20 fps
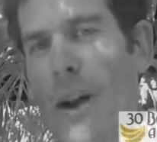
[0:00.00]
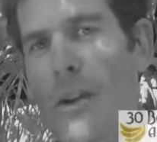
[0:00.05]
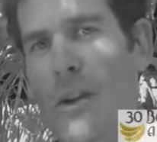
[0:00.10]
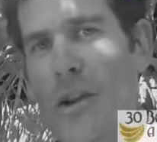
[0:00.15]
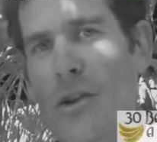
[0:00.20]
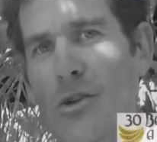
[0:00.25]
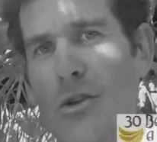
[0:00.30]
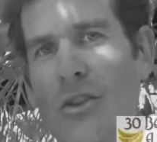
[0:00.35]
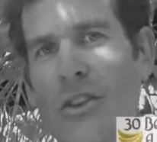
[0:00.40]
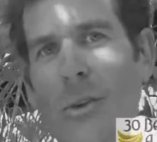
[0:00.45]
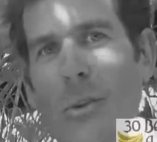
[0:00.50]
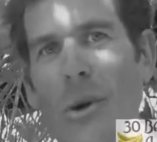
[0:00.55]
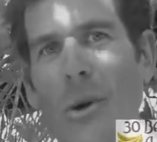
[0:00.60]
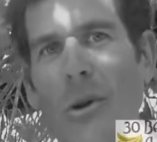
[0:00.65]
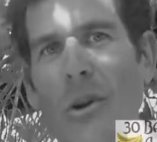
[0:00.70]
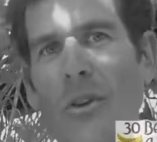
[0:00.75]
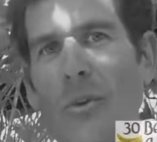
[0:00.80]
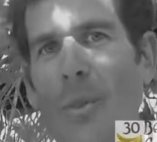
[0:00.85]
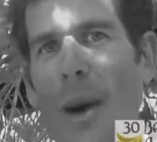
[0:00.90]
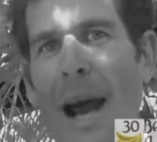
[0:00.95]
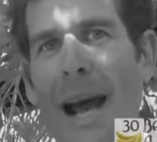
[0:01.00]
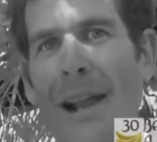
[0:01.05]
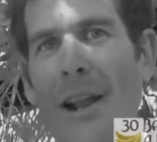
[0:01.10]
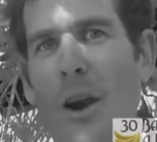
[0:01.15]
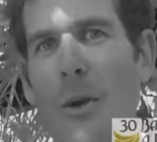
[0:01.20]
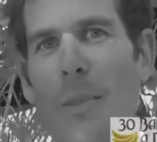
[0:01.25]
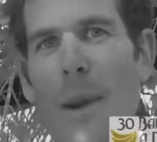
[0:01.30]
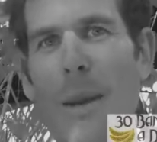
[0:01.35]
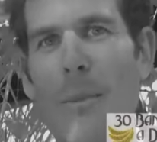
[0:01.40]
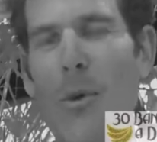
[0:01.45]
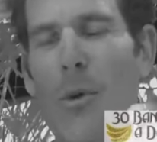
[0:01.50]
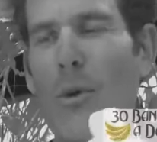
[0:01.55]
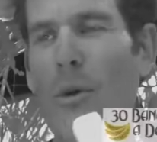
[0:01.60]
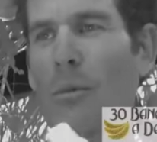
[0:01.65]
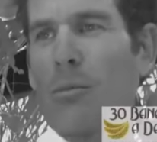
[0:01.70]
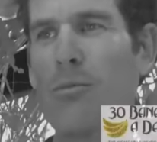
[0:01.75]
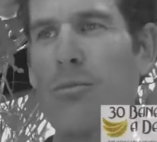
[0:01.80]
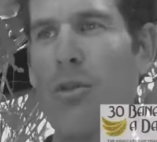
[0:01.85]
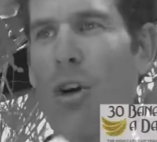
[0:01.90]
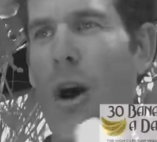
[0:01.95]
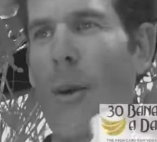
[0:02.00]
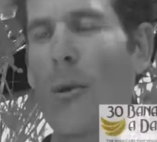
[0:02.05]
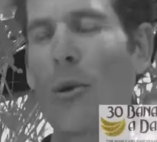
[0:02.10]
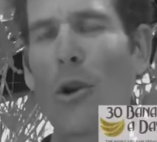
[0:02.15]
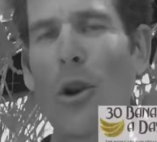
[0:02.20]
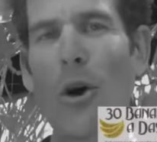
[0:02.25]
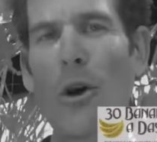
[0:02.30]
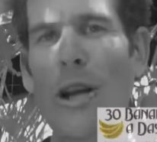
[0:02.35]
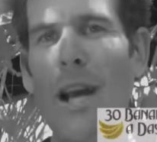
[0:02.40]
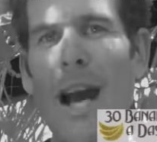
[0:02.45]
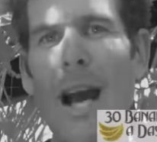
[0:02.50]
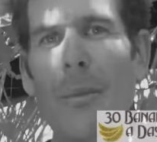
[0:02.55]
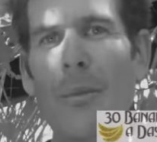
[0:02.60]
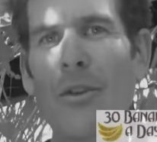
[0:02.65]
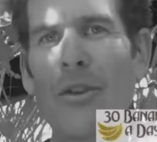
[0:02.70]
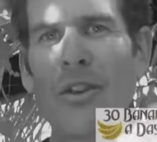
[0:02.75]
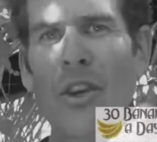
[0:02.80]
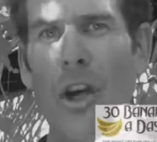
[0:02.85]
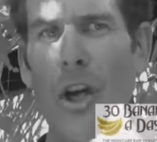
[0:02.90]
it interesting when all these paleo people and primal low carbers say,